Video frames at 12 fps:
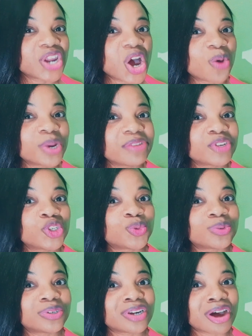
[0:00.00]
Now, if you
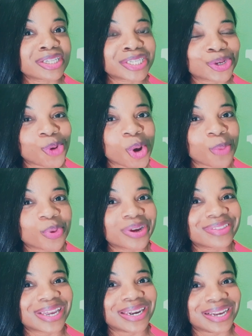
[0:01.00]
do not
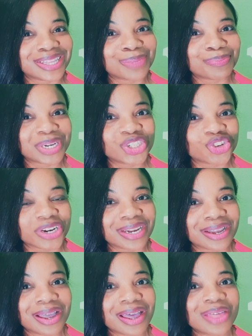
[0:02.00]
incorporate the length metric,
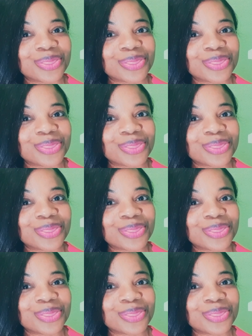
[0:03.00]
